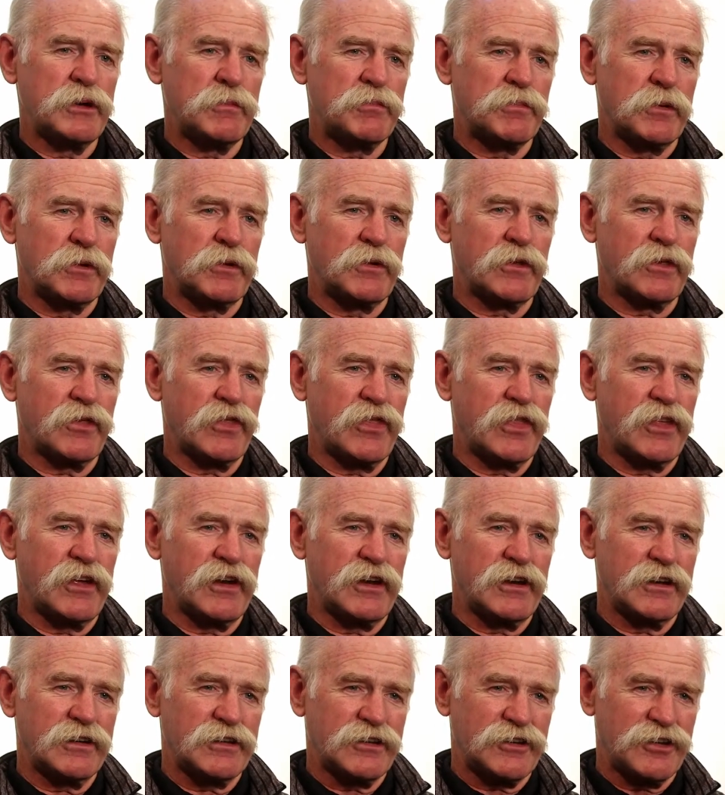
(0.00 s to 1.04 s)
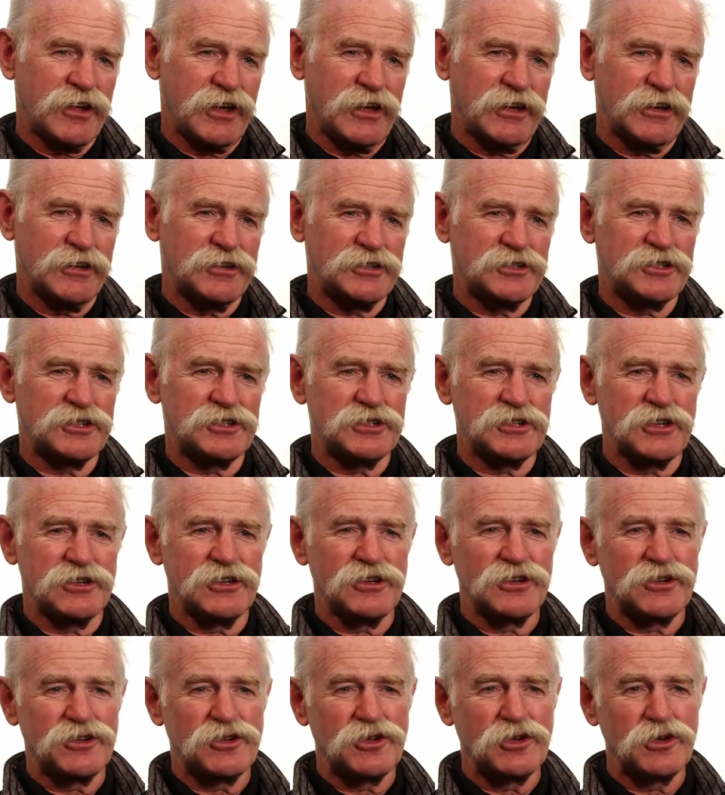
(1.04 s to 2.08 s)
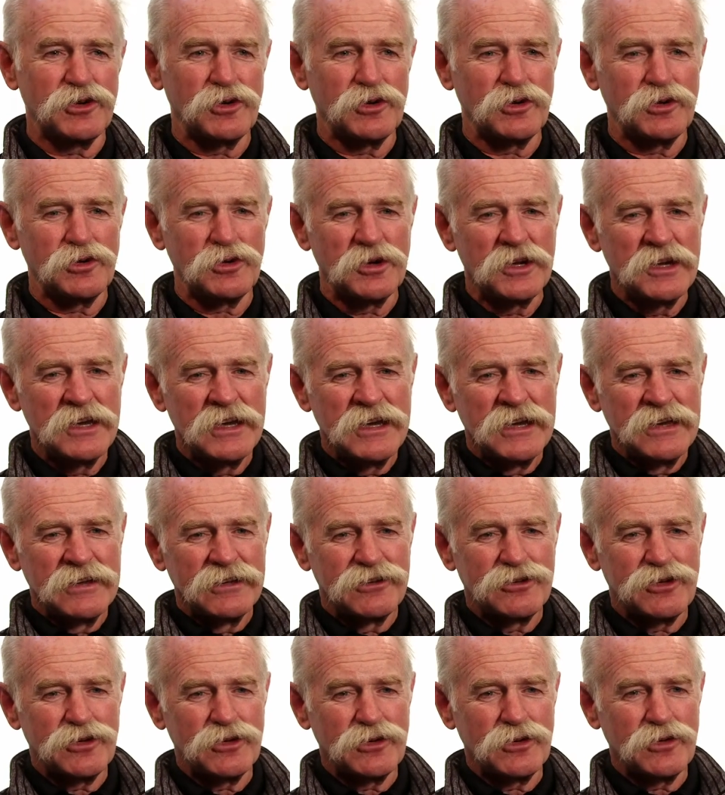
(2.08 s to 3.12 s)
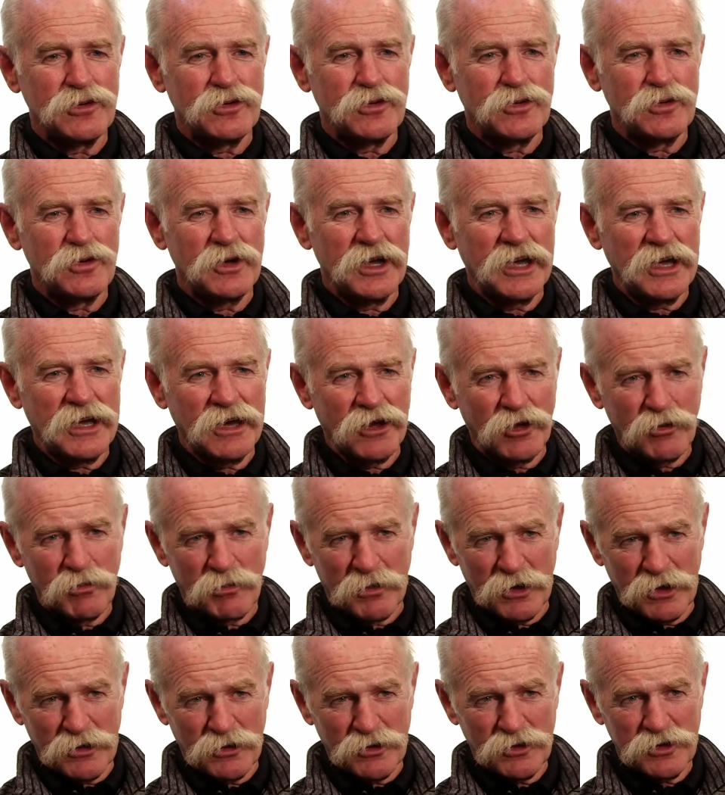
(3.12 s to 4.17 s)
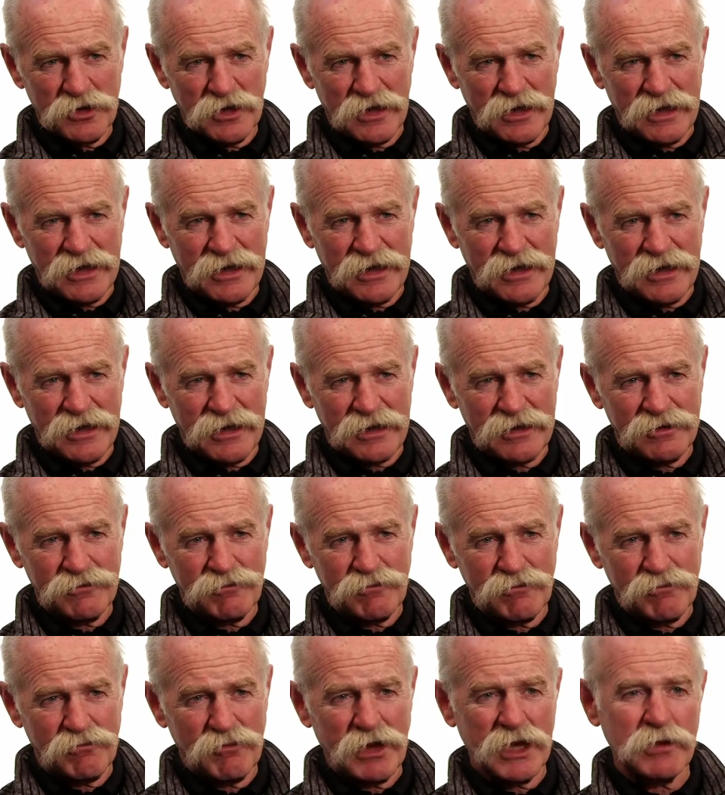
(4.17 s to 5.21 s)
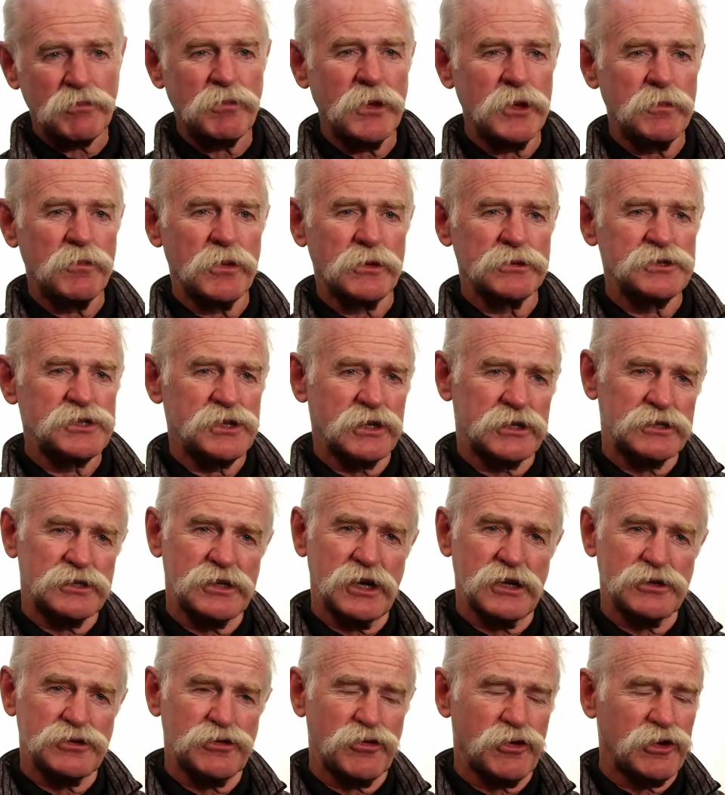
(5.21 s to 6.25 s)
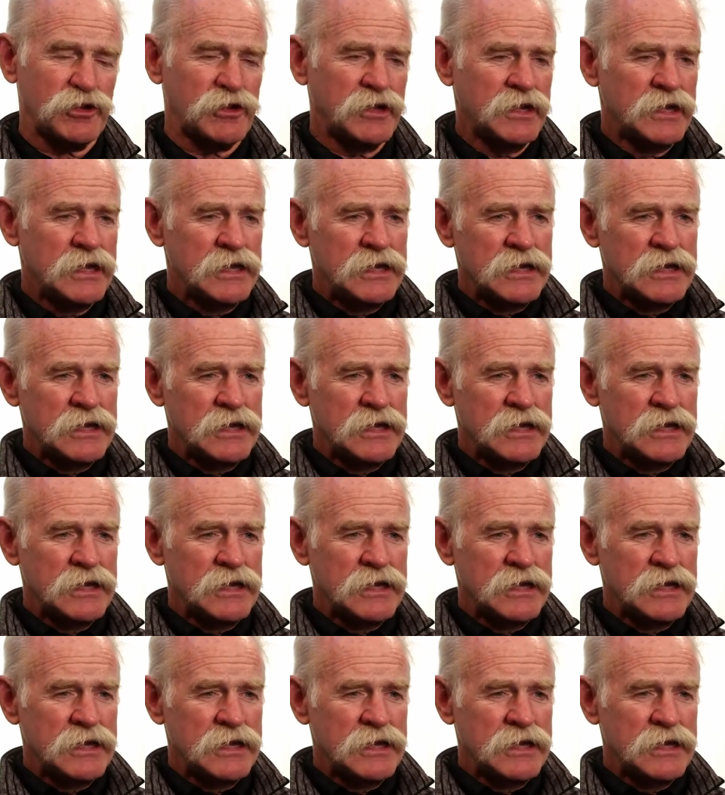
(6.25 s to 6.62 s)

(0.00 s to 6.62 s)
people that it takes uh, to to help out and make people successful.